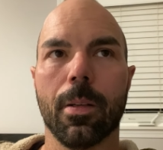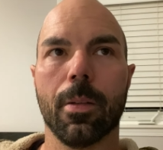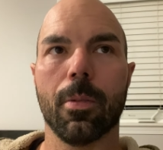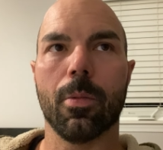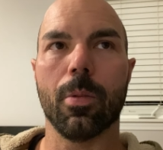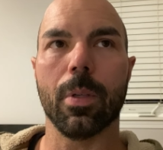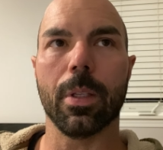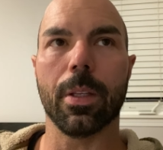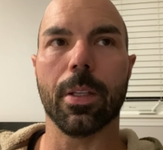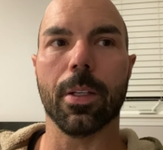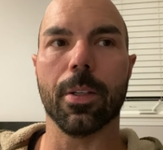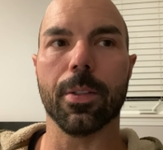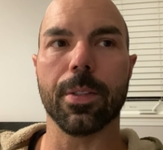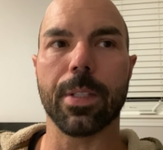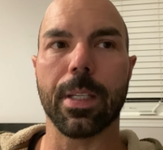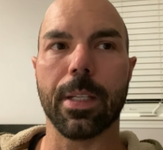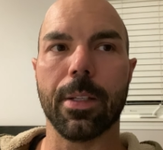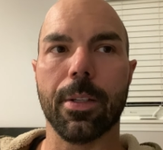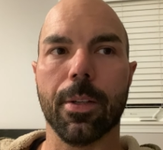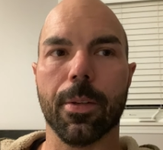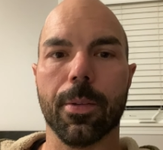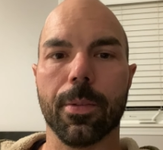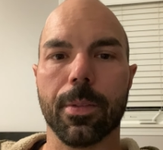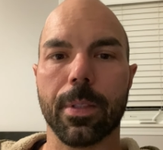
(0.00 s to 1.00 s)
with those that
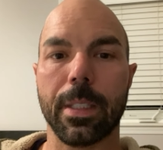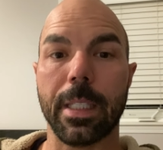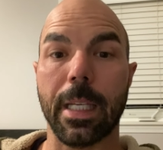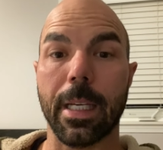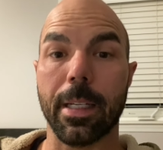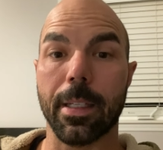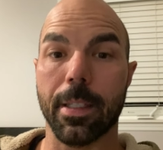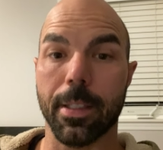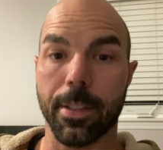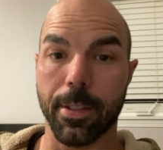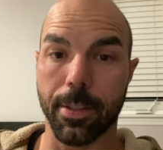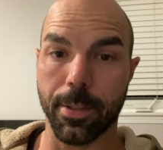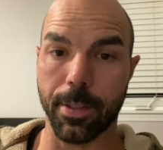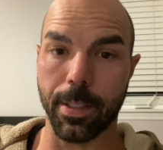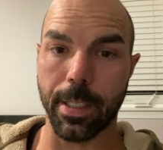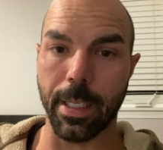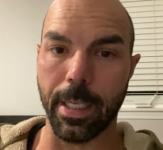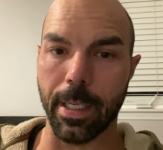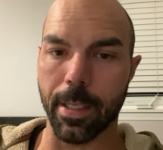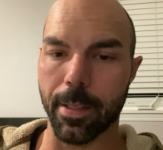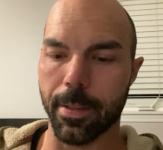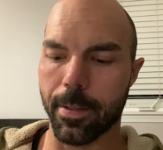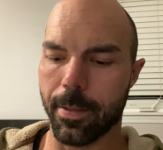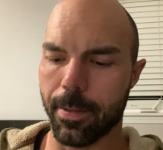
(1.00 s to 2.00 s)
don't yet
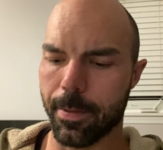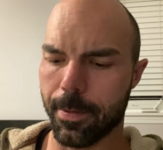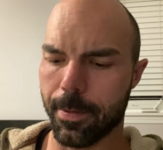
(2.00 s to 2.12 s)
understand.